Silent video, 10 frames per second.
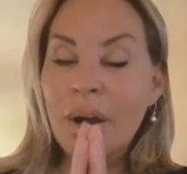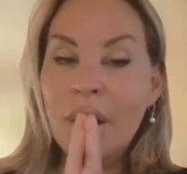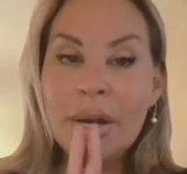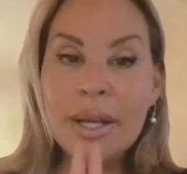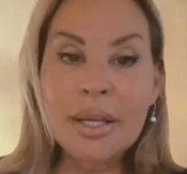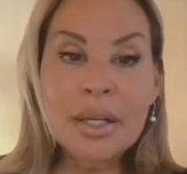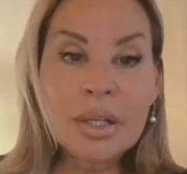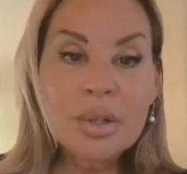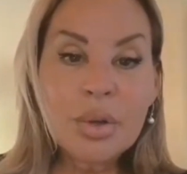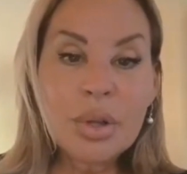are in
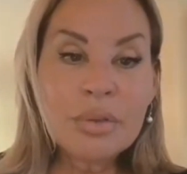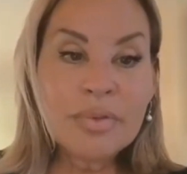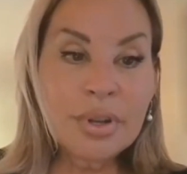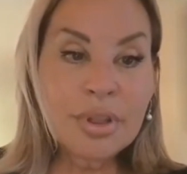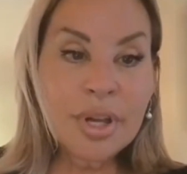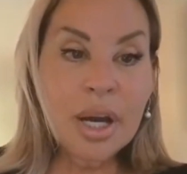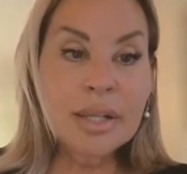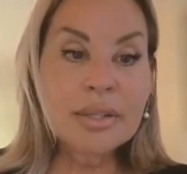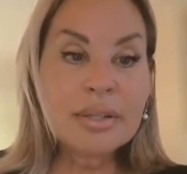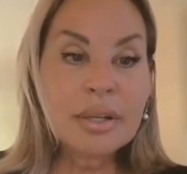control of your
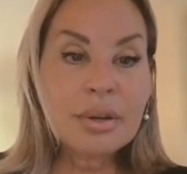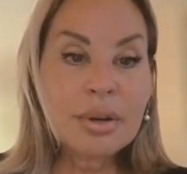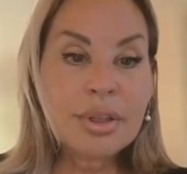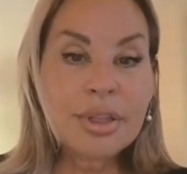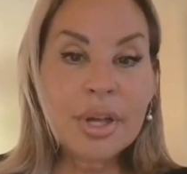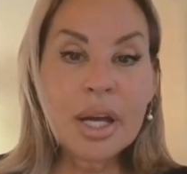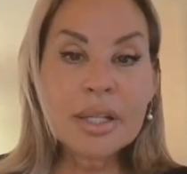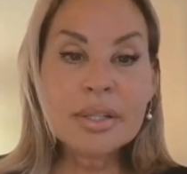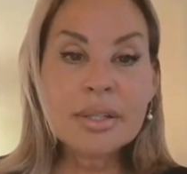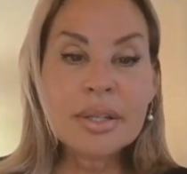thoughts. Your
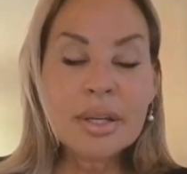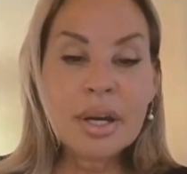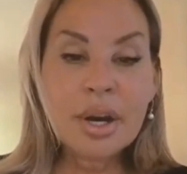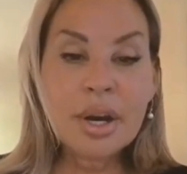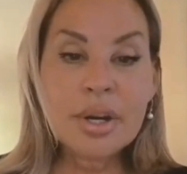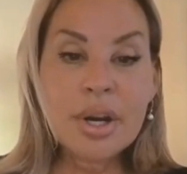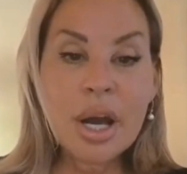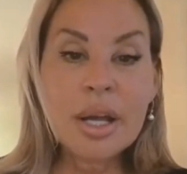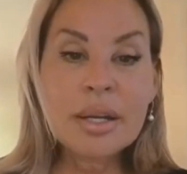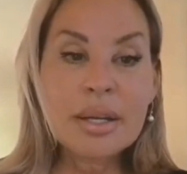thoughts are
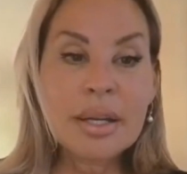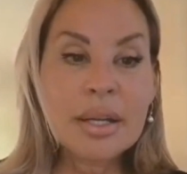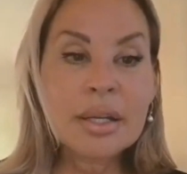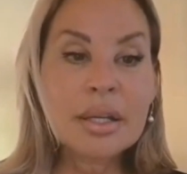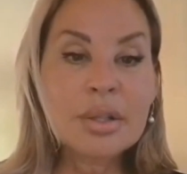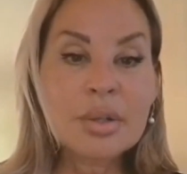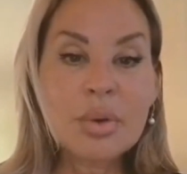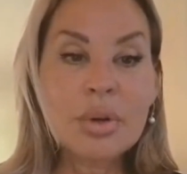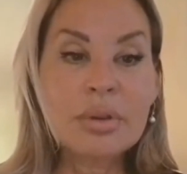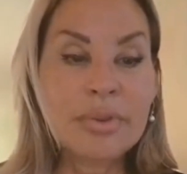not in
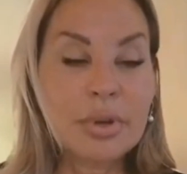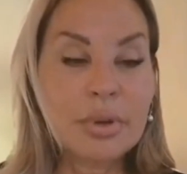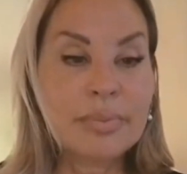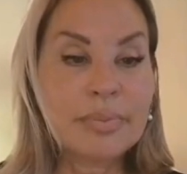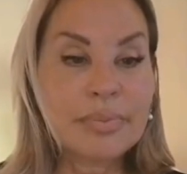control of you.